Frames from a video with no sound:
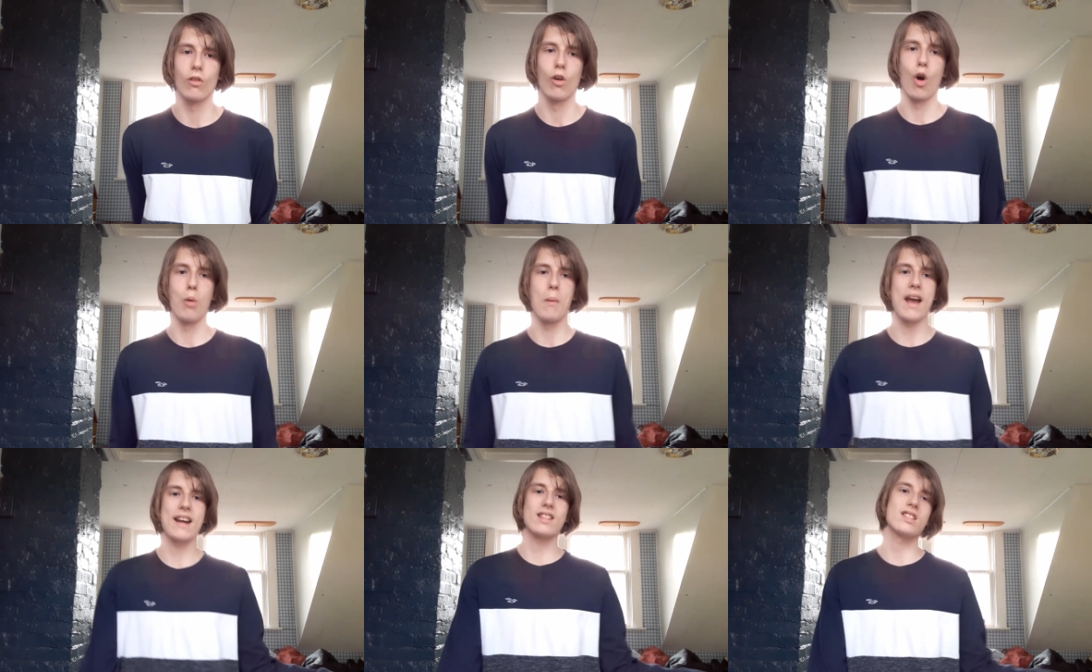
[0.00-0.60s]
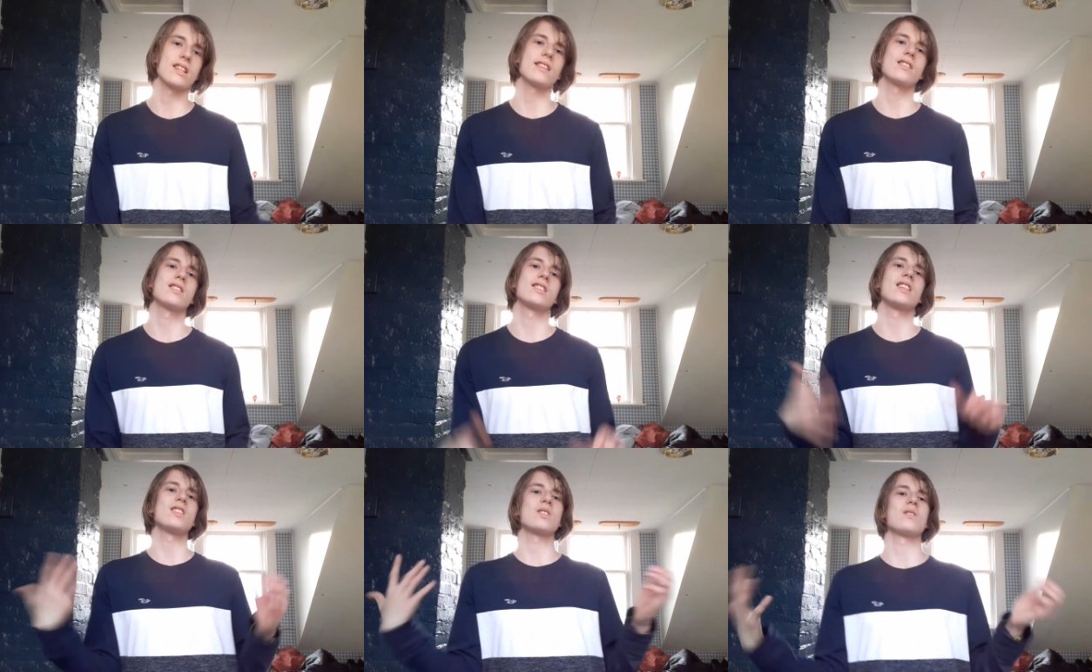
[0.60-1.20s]
romantic
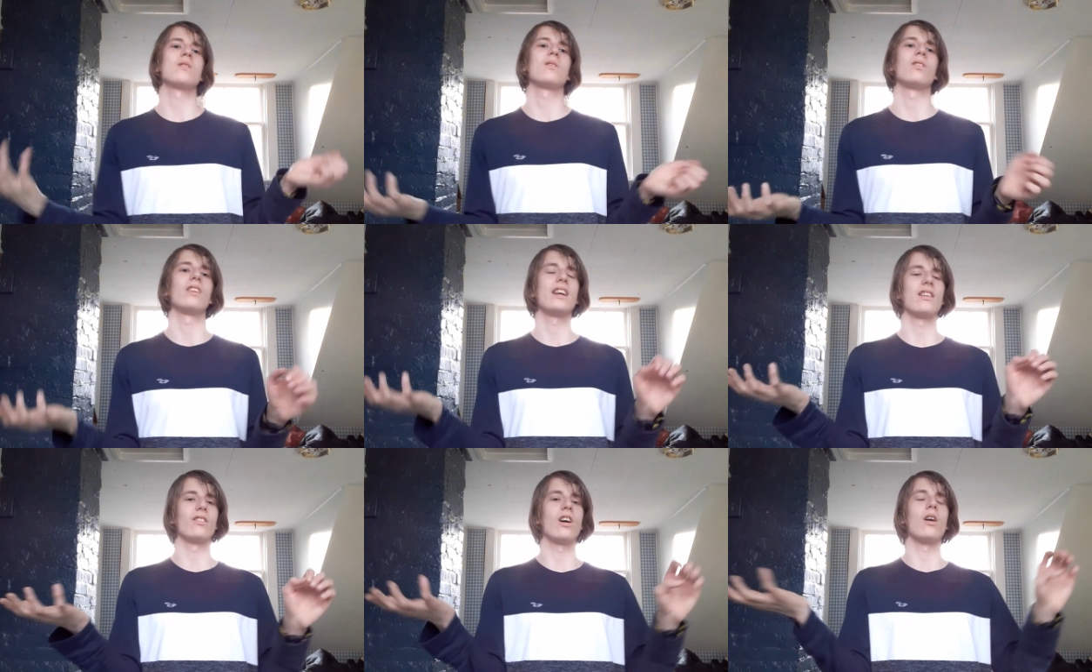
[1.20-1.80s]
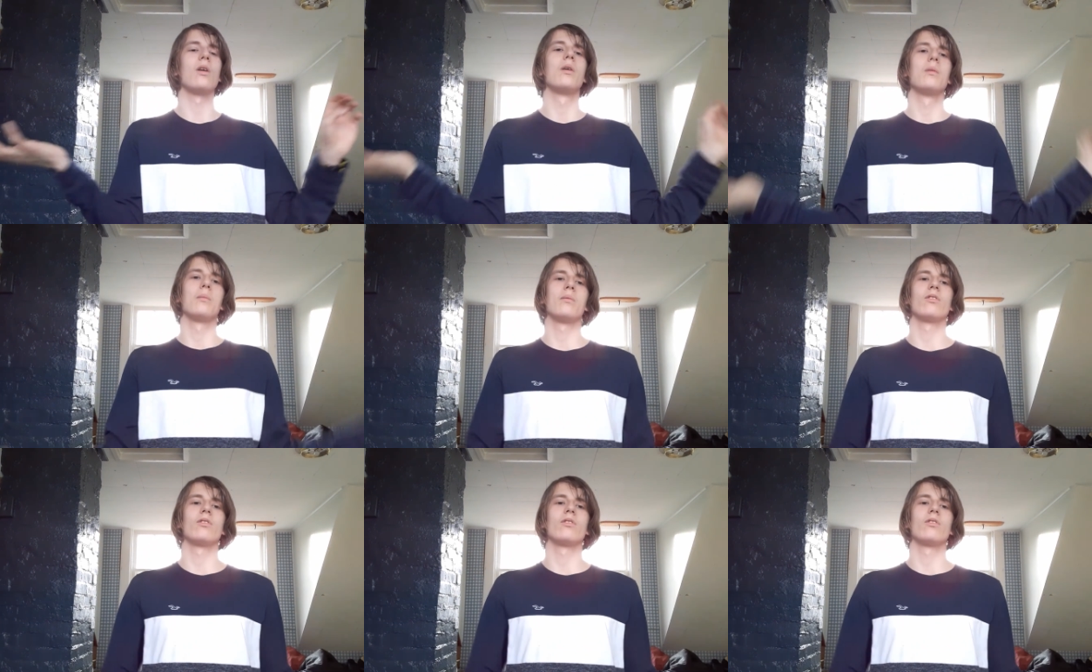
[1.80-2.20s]
situ- well,